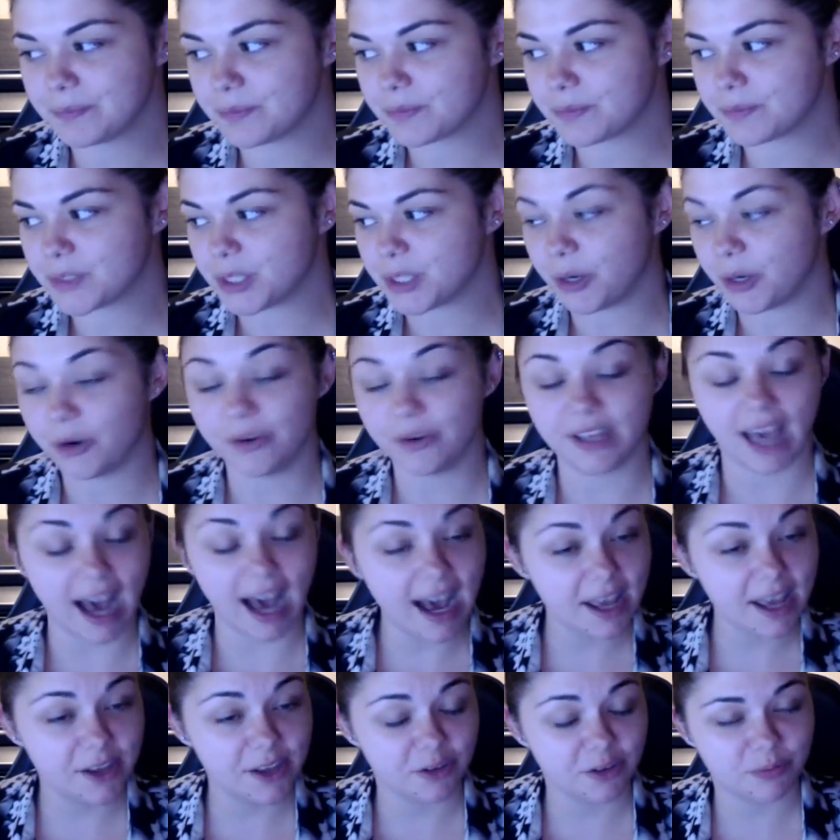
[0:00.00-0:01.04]
So
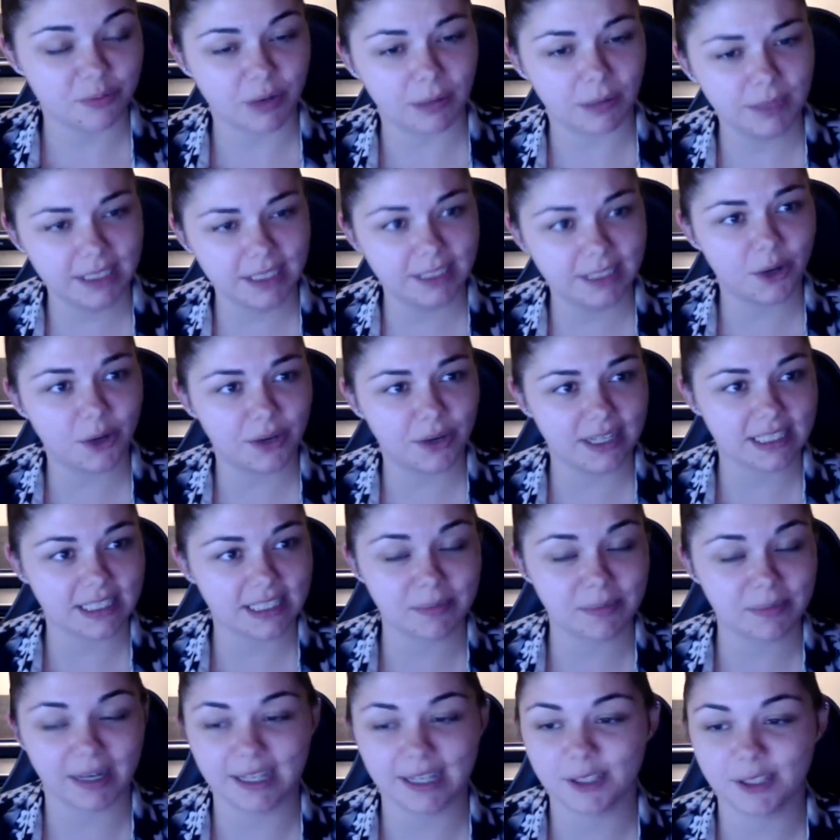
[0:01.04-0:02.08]
yeah, you've probably noticed
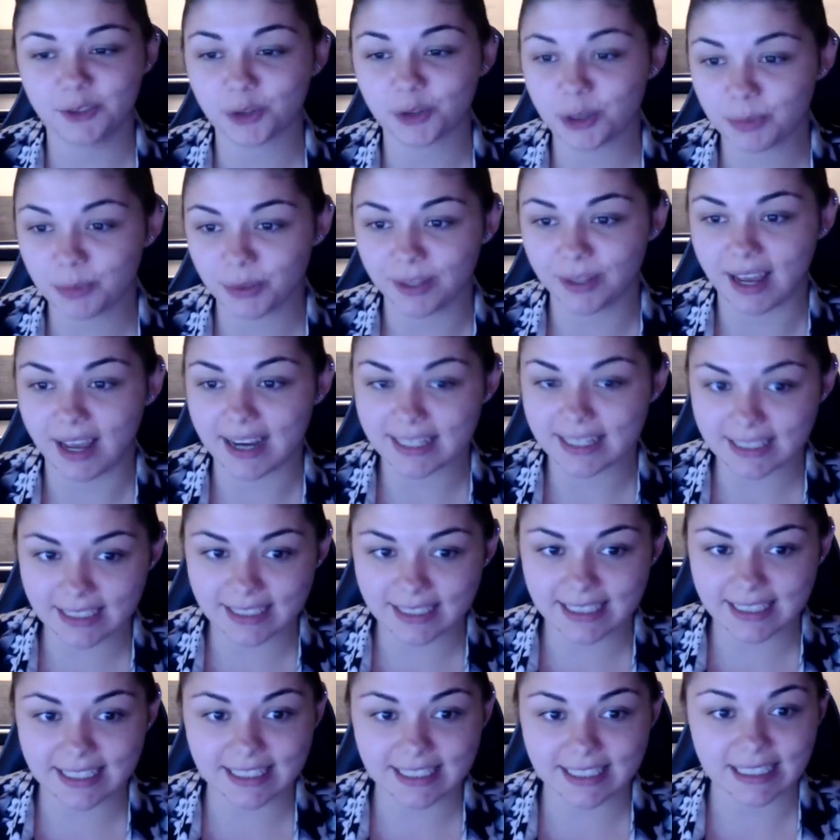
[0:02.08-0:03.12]
my adorable
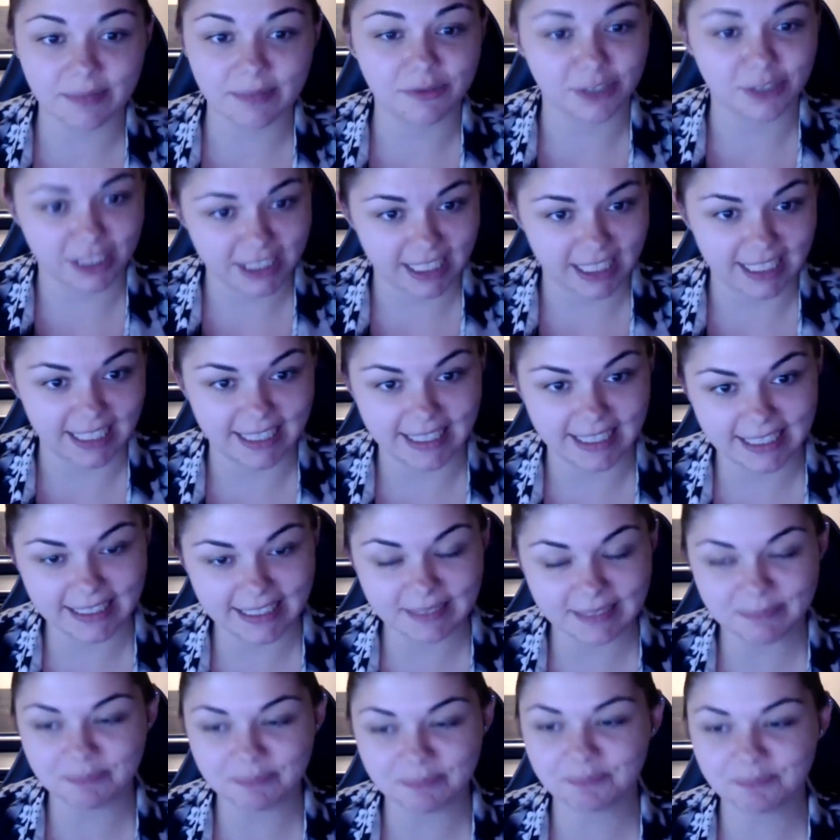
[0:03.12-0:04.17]
accent since I'm French Canadian.
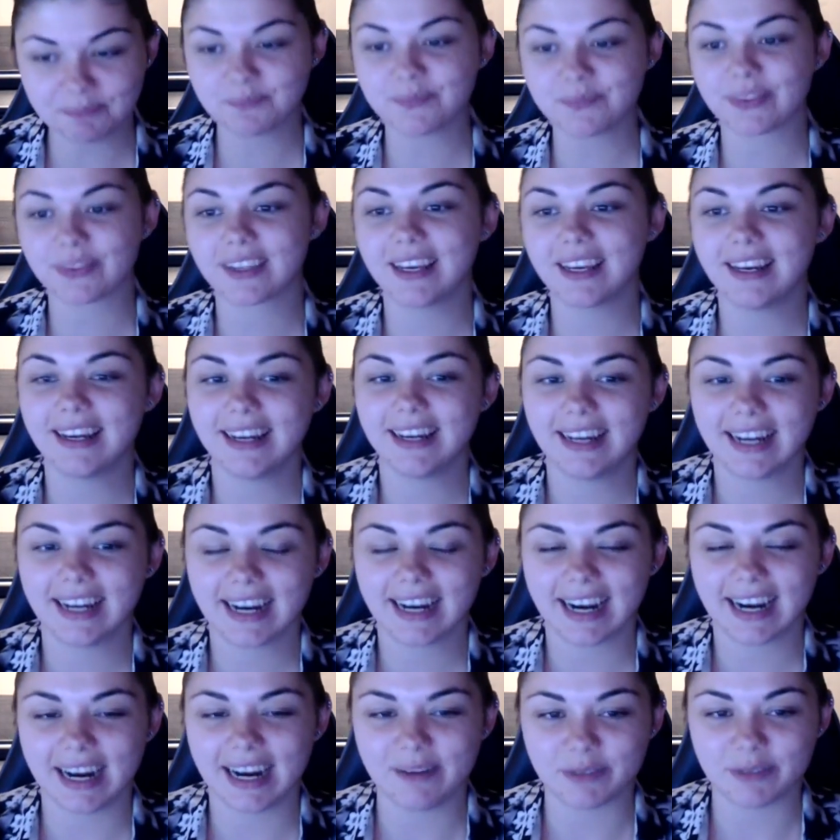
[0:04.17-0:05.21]

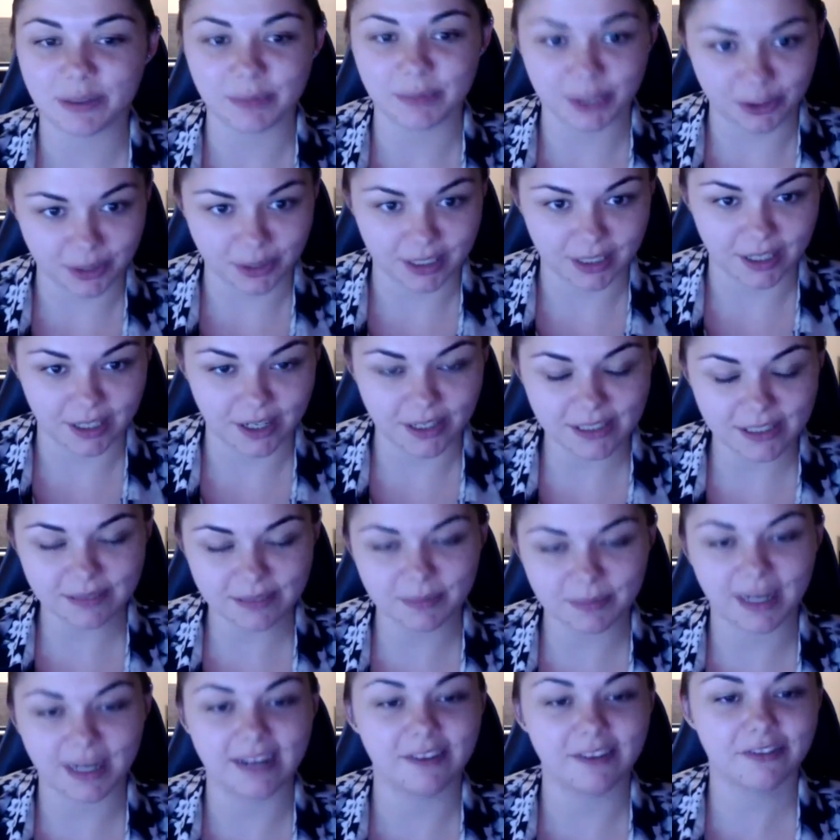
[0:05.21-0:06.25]
I'm from Montreal.
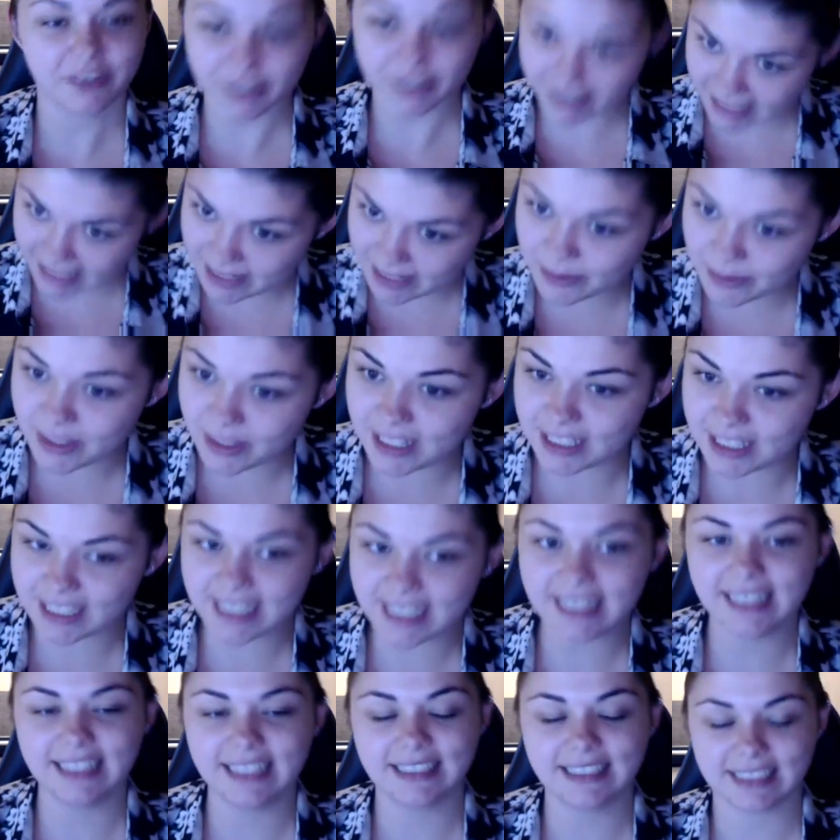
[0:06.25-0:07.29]
My first language
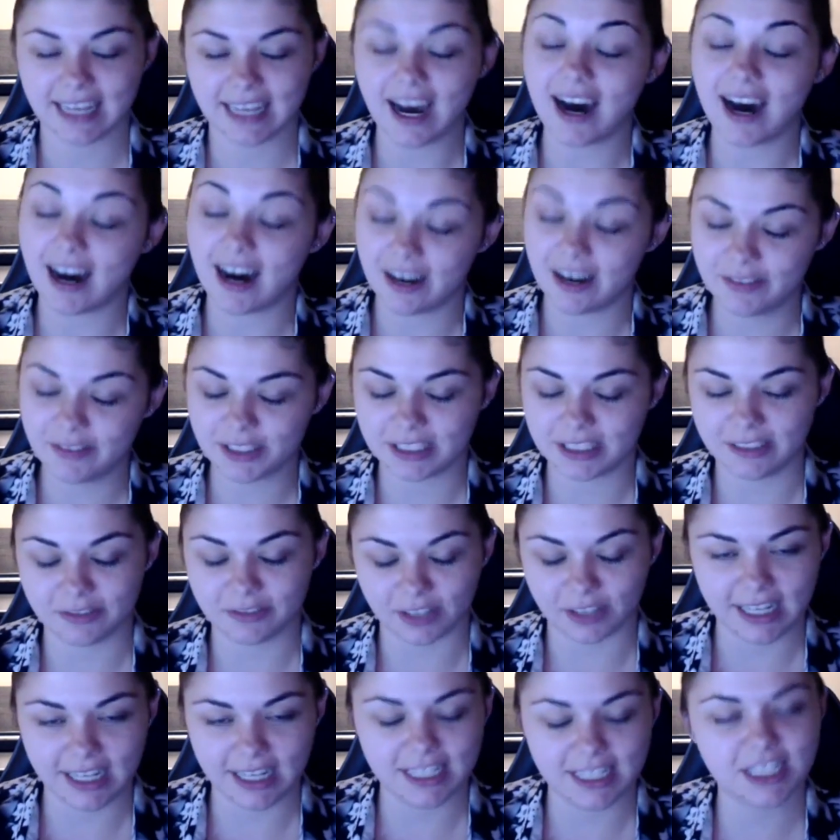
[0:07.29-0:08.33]
is obviously
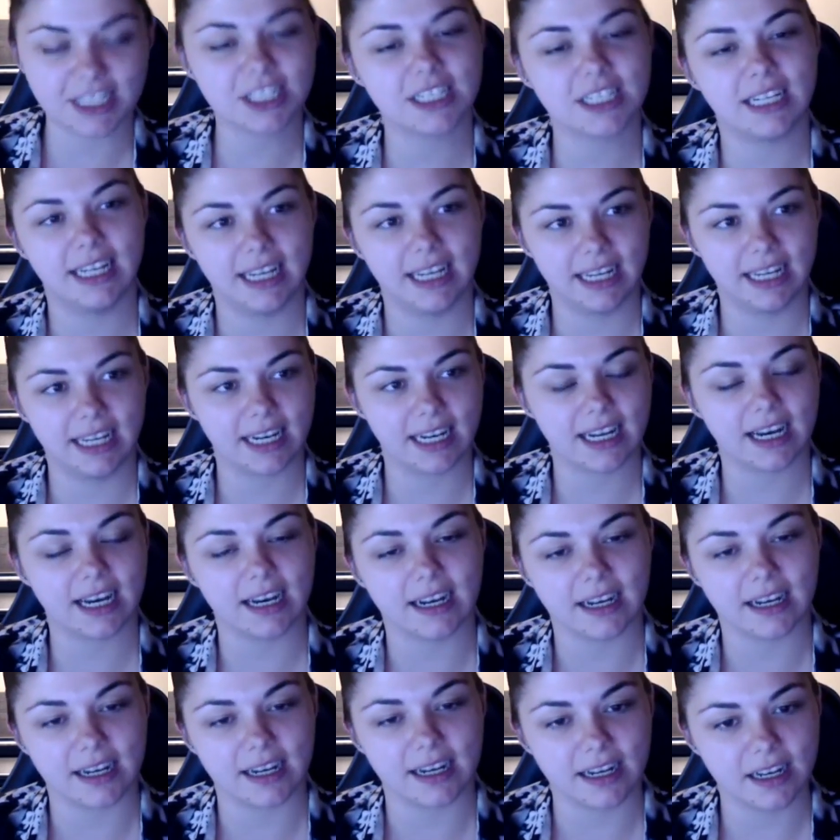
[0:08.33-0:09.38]
French, and
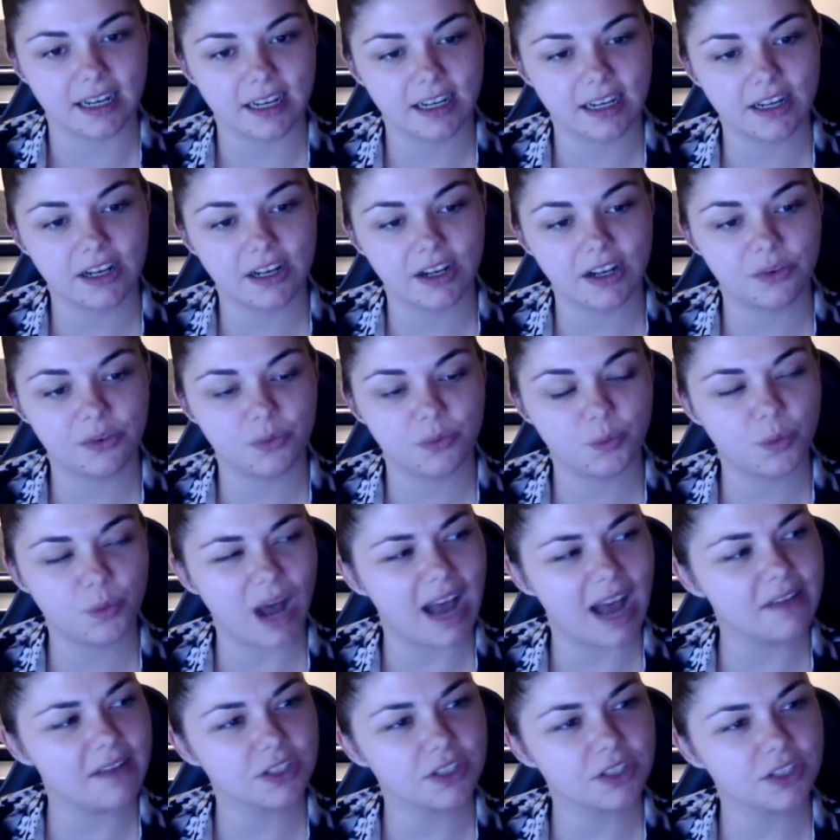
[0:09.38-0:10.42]

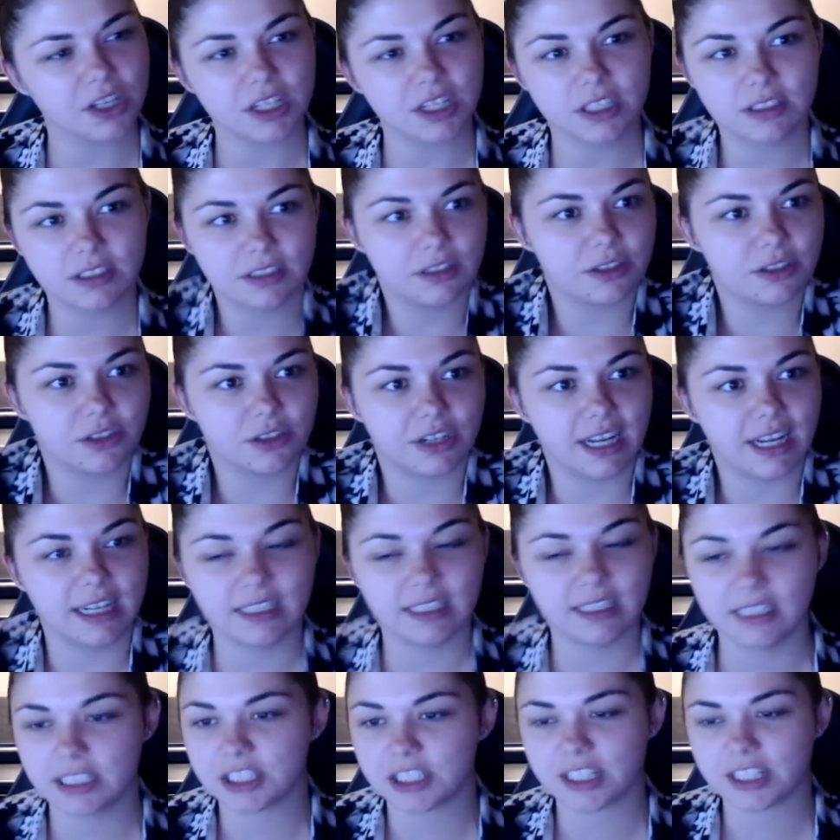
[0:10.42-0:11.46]
I've started to learn
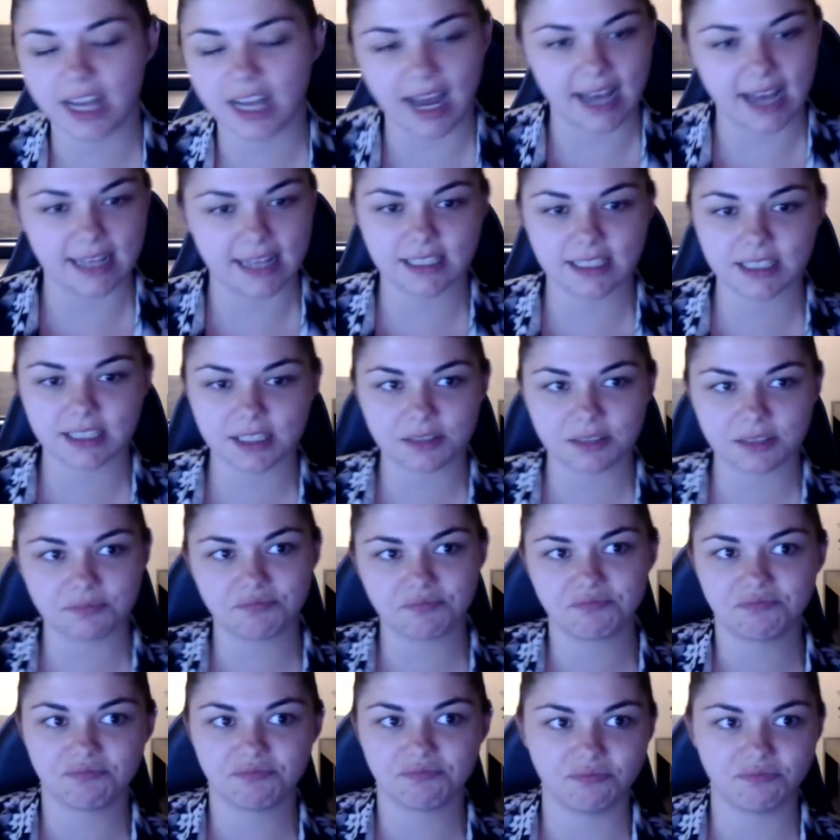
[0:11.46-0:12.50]
English I
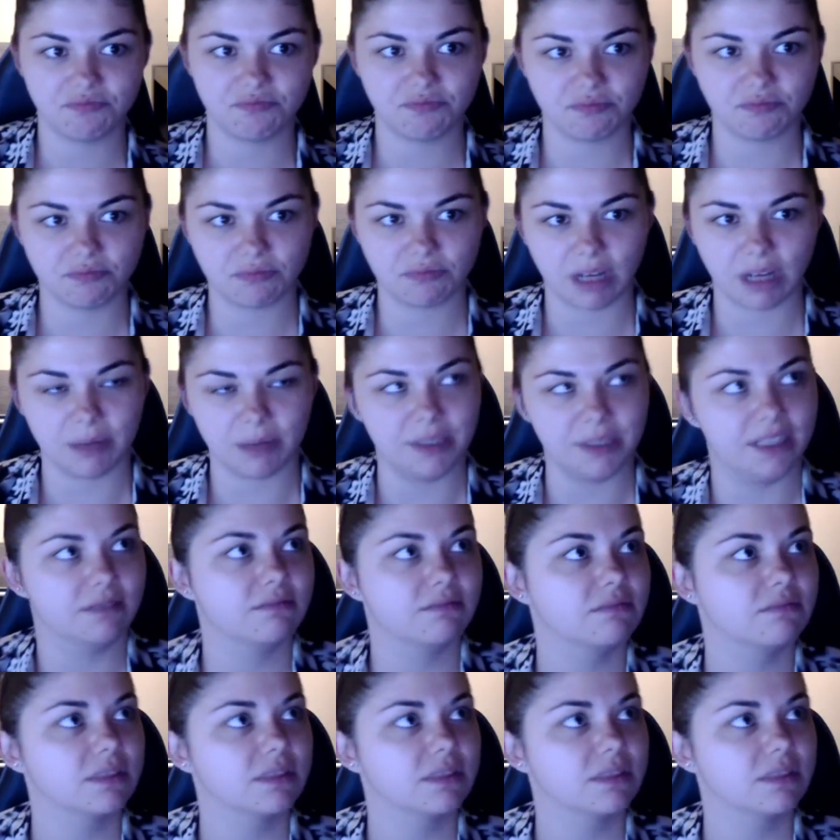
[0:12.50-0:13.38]
mean,